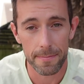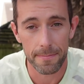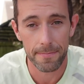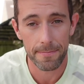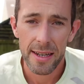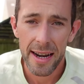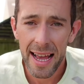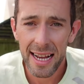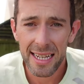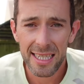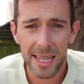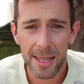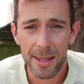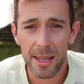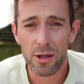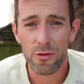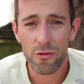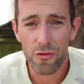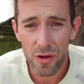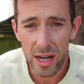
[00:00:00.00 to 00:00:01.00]
The next thing
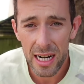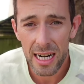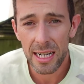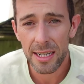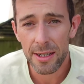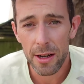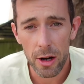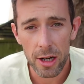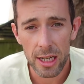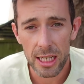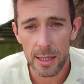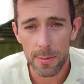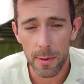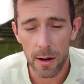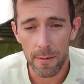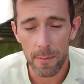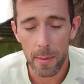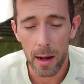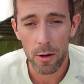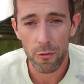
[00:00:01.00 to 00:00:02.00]
that's really
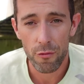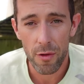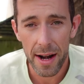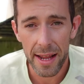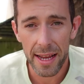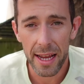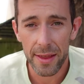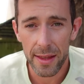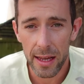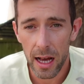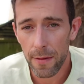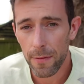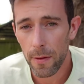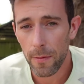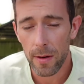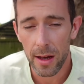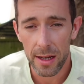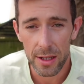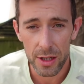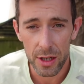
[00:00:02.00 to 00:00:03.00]
noticeable about running in the
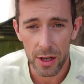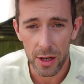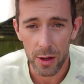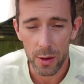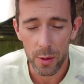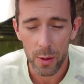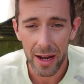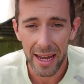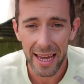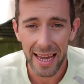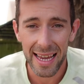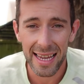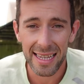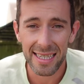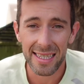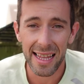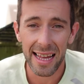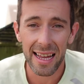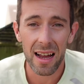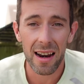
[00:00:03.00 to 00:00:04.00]
ALPHAFLY 2 is
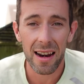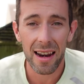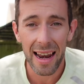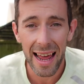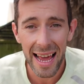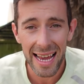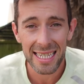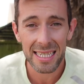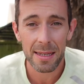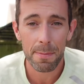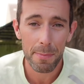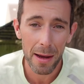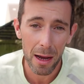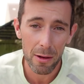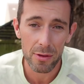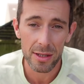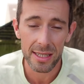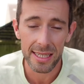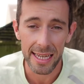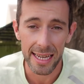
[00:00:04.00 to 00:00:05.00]
they are less
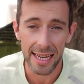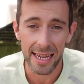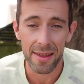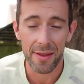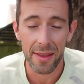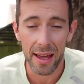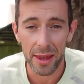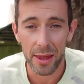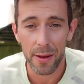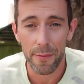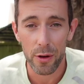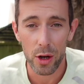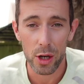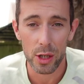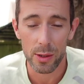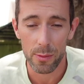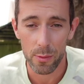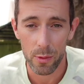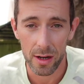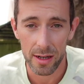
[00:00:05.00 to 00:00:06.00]
bouncy than the
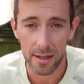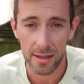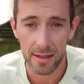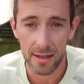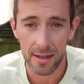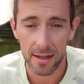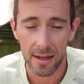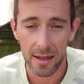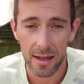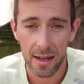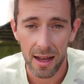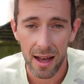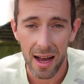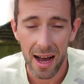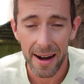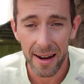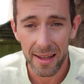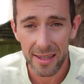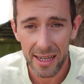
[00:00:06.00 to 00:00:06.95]
version 1. And I'll